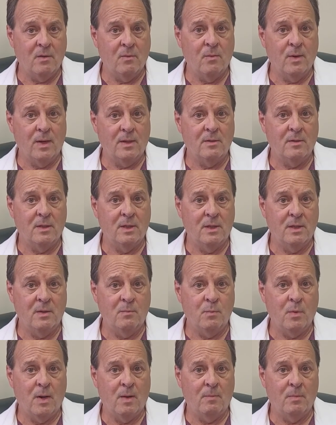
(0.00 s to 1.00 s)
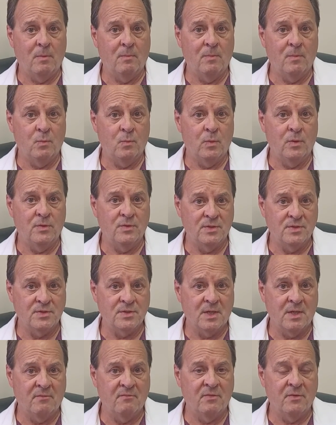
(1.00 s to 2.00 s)
correct any problem with
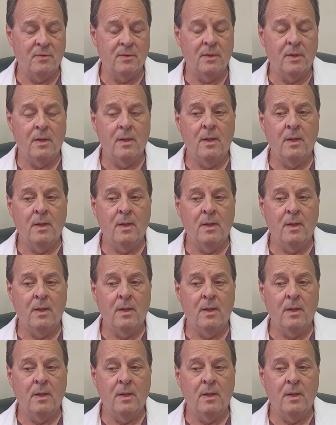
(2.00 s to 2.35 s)
discomfort,